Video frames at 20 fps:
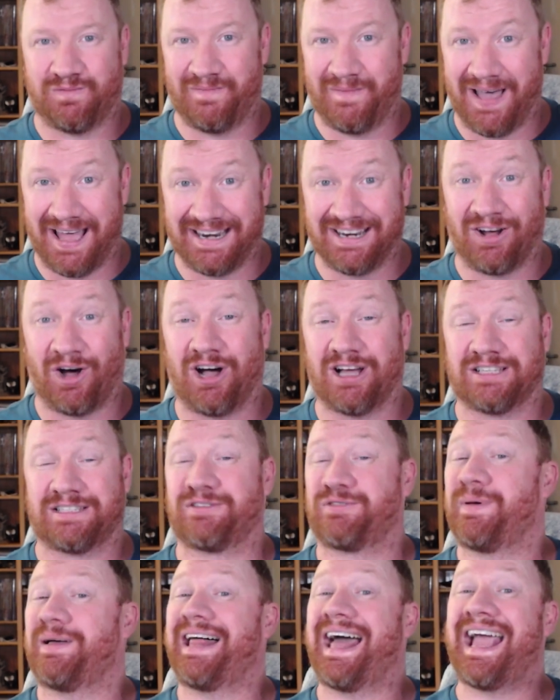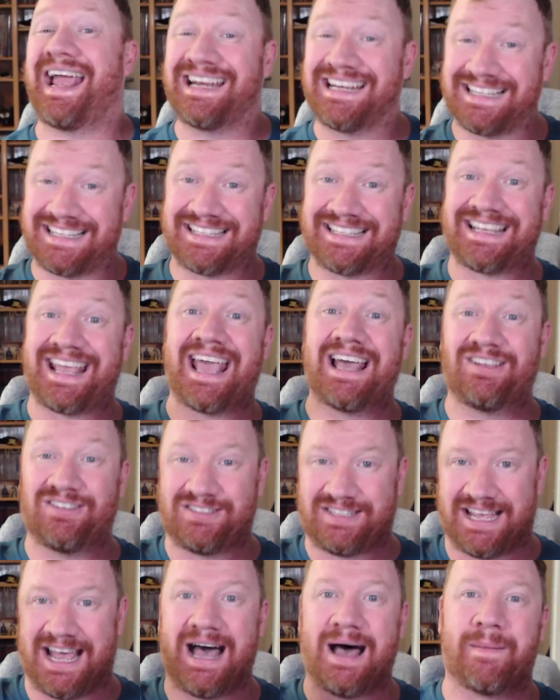an awesome spell, and it
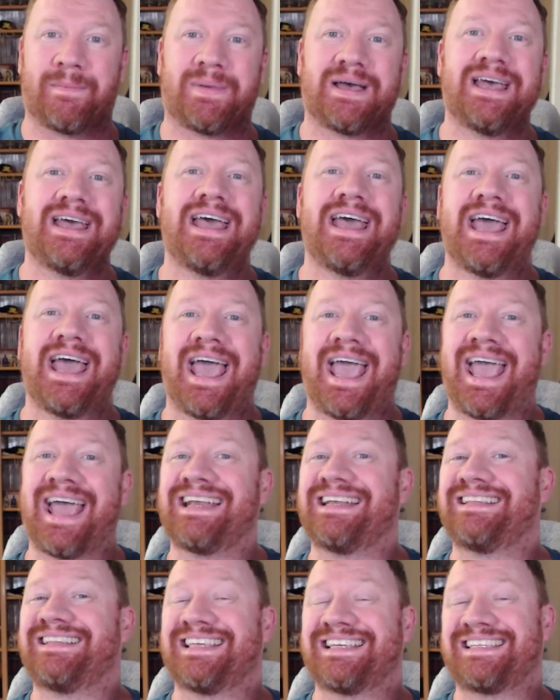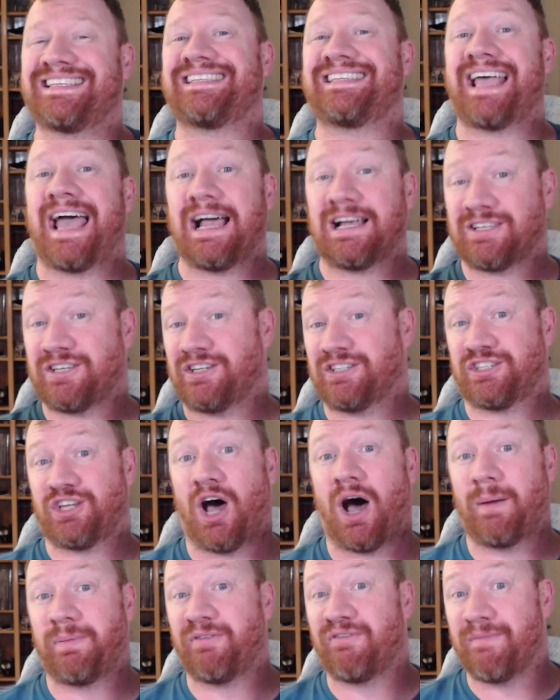scales up, and this stacks on
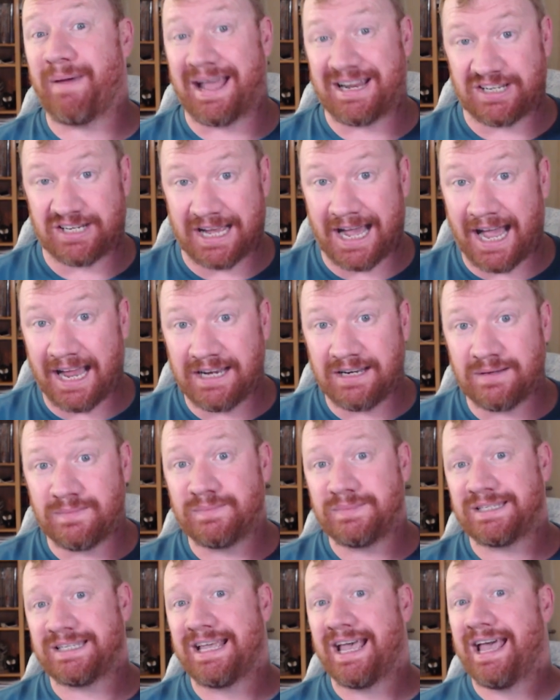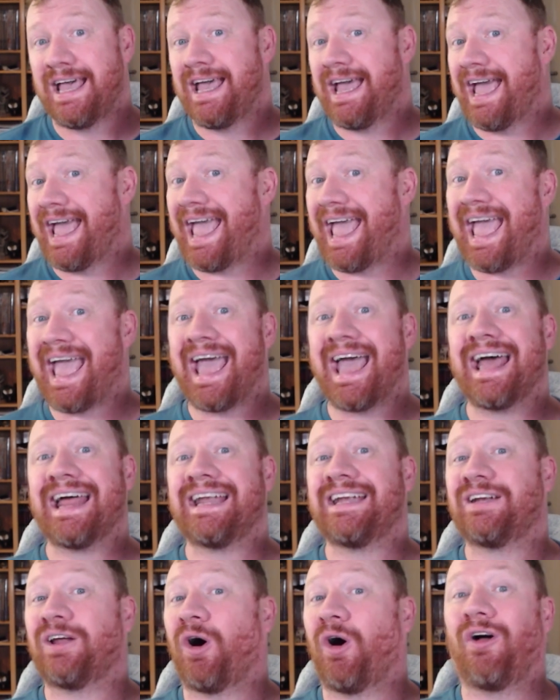top of magic items
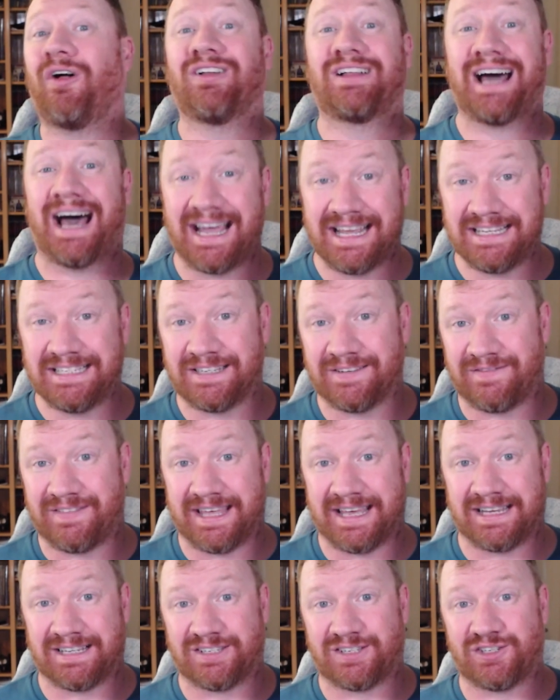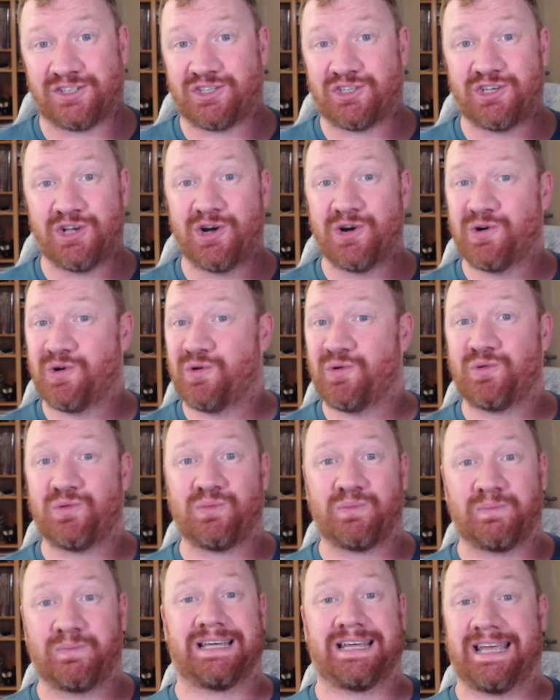and all kinds of things. So
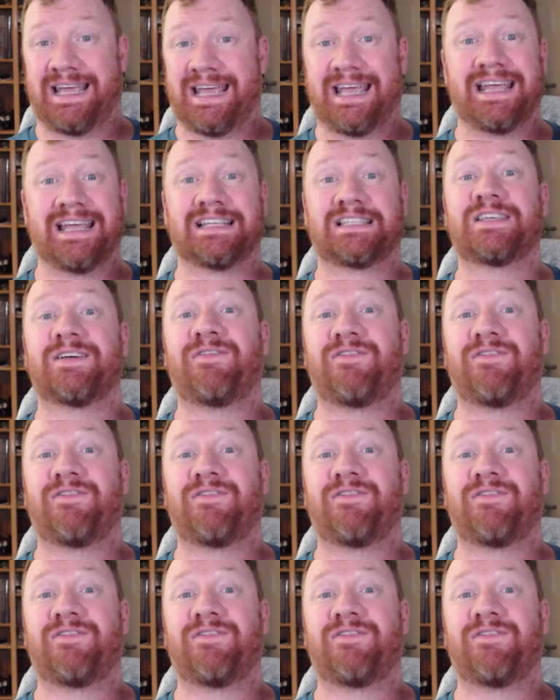it's a